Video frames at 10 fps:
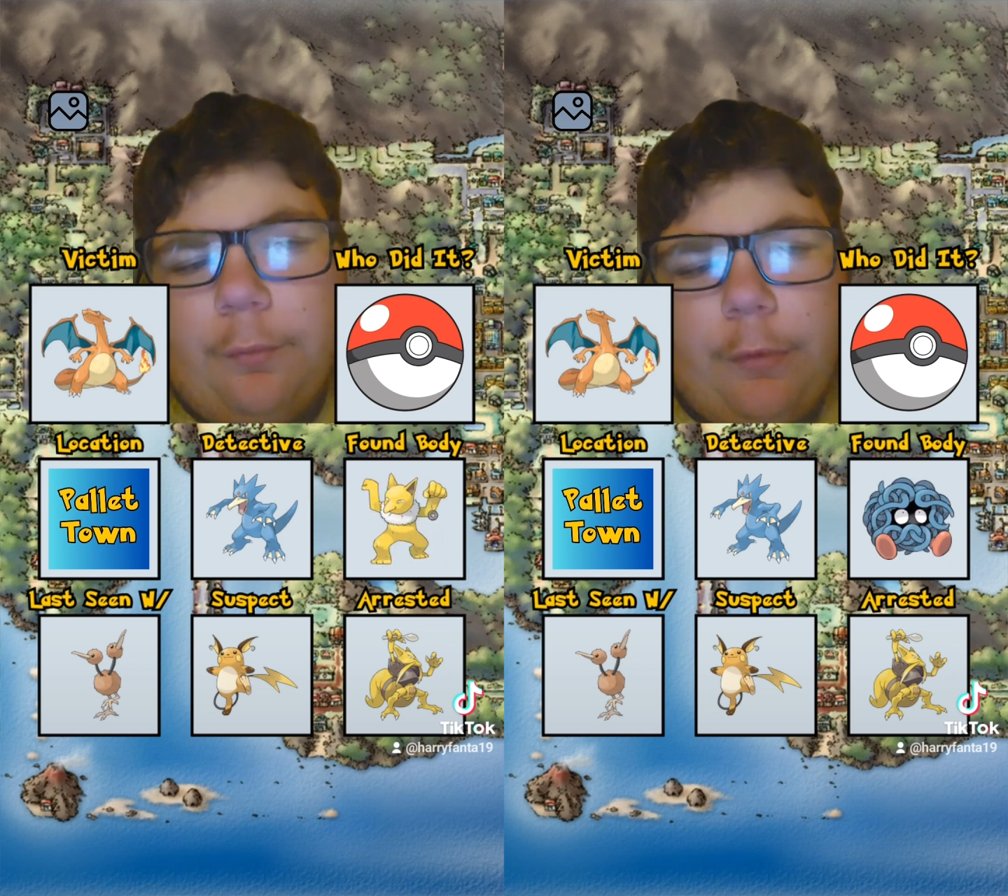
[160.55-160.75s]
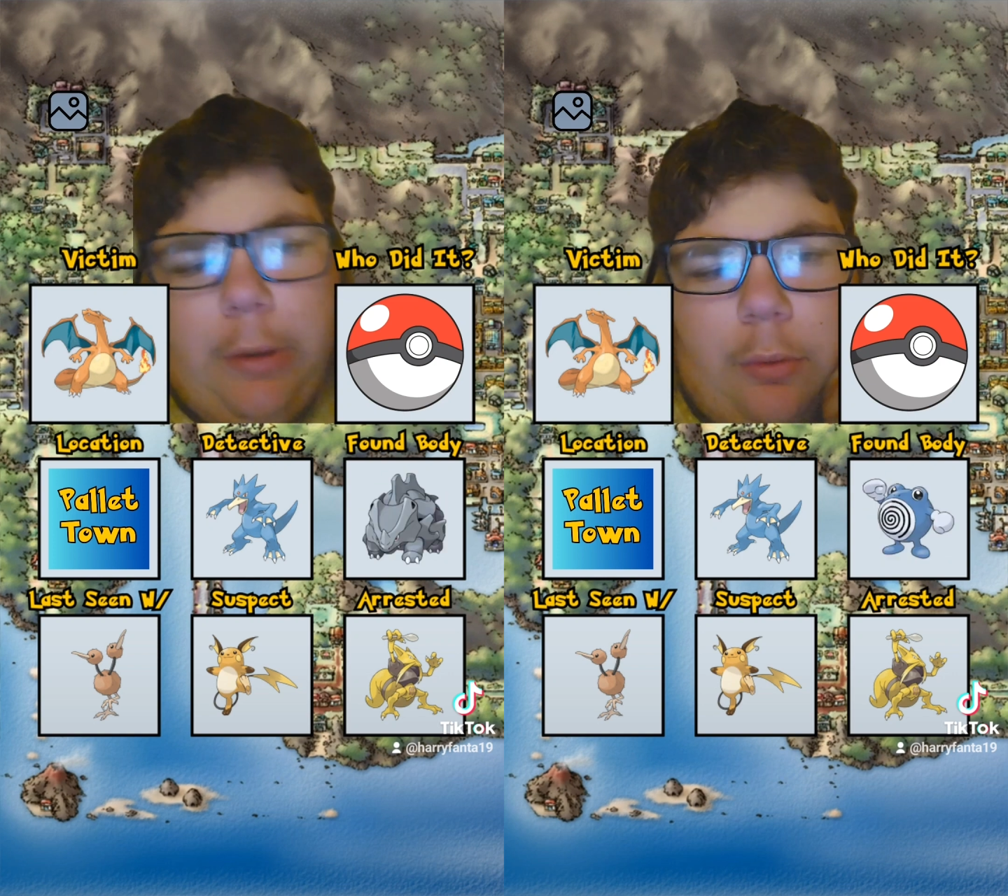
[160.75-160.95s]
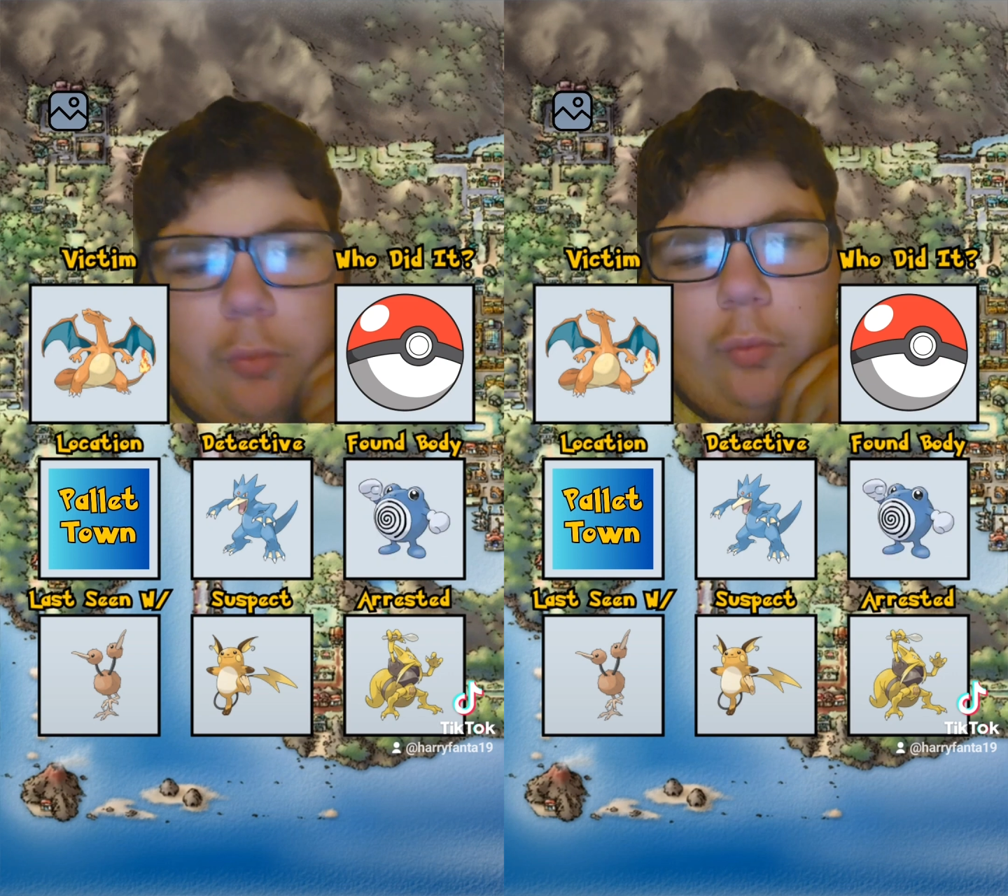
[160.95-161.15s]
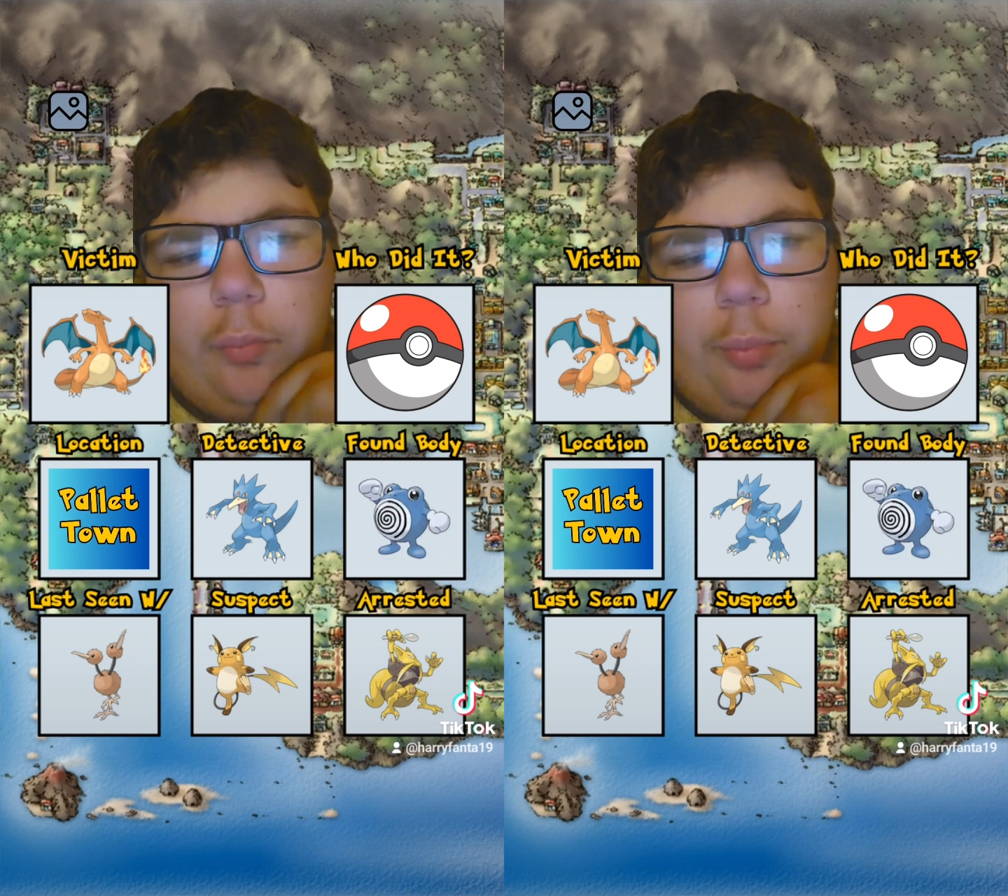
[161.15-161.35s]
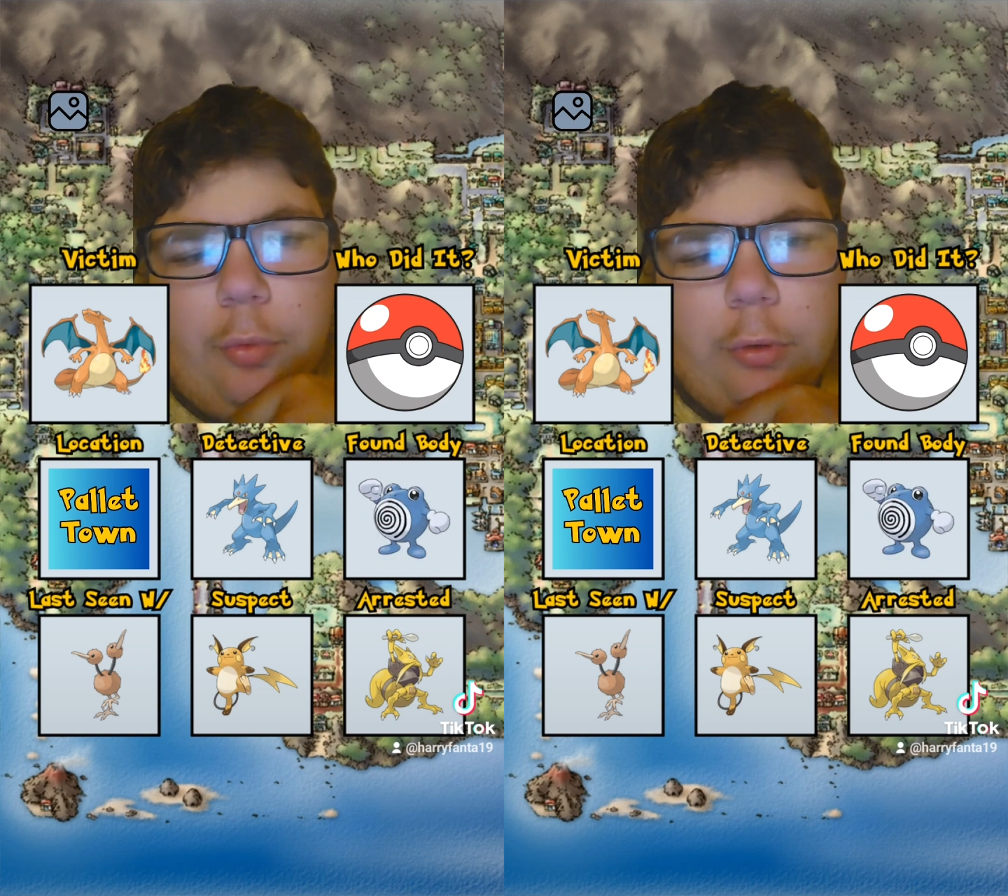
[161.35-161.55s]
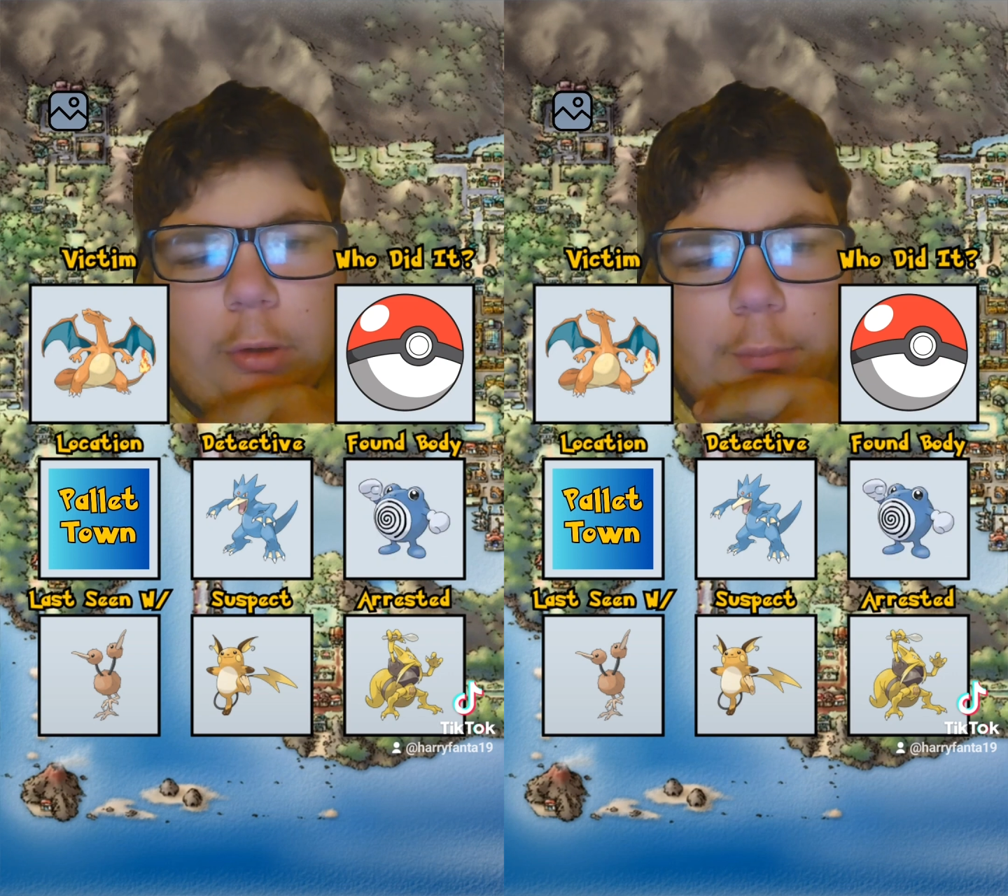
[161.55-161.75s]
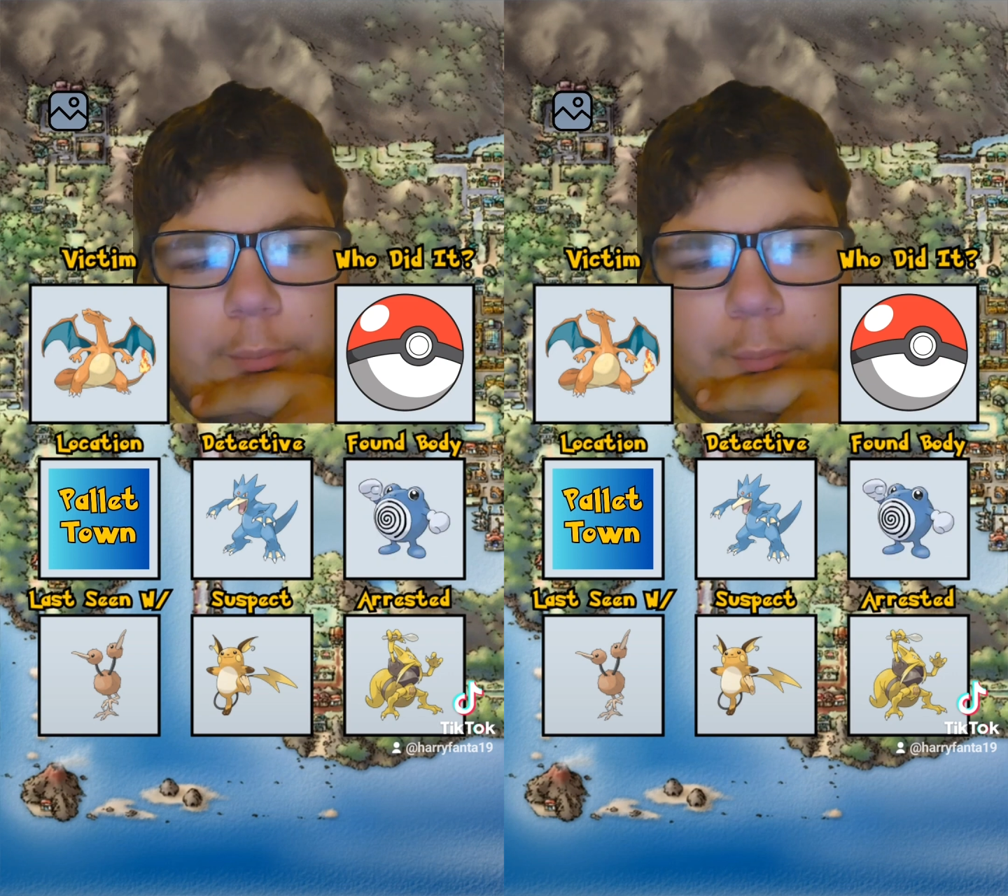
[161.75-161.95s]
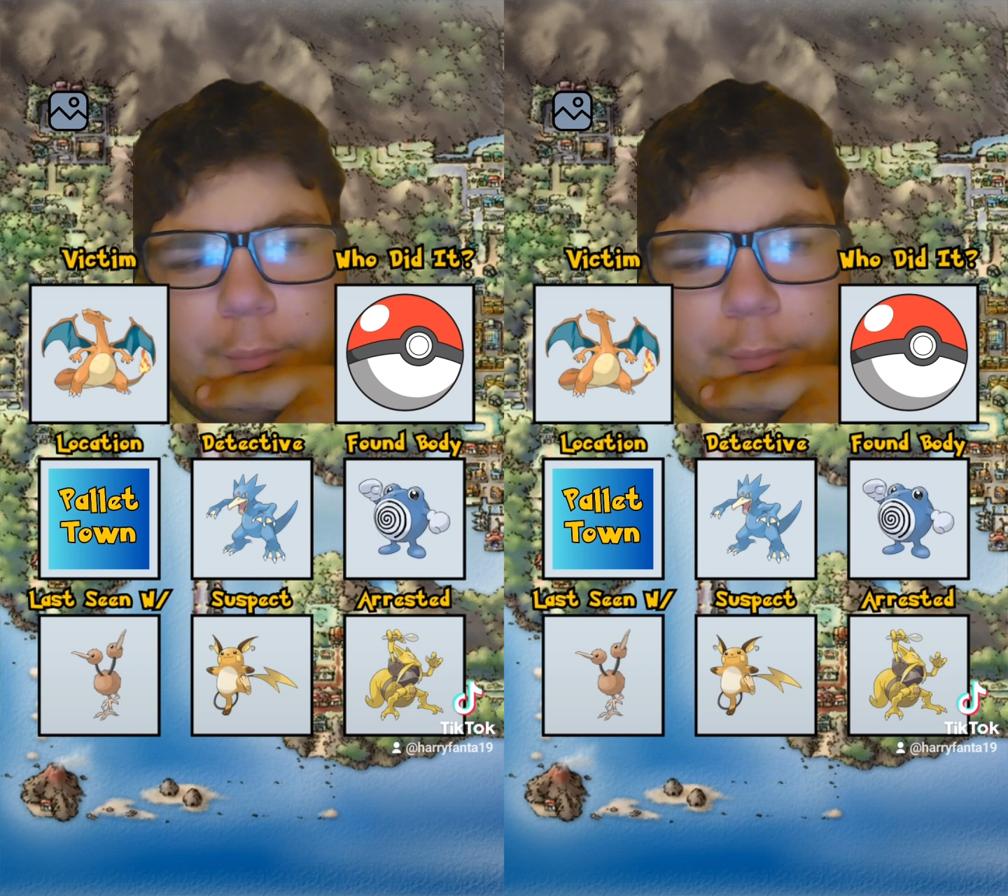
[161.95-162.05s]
Found body.